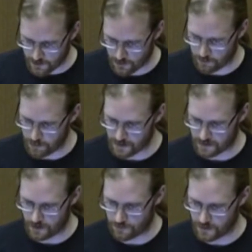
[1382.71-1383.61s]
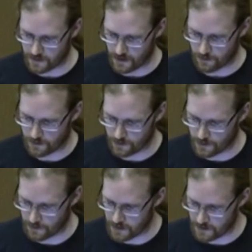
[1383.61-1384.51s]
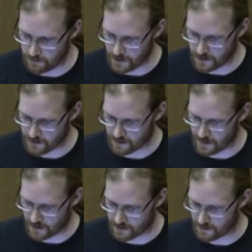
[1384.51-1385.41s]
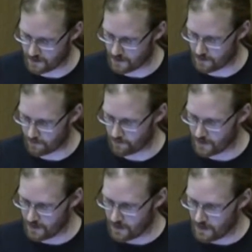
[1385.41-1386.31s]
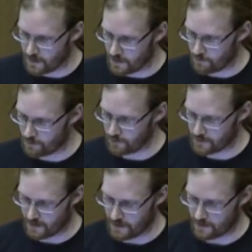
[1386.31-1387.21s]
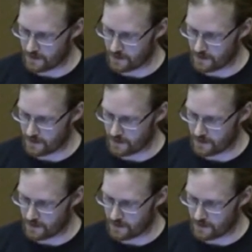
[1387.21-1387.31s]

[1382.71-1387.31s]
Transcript: So the biggest difference here with PTP is that previously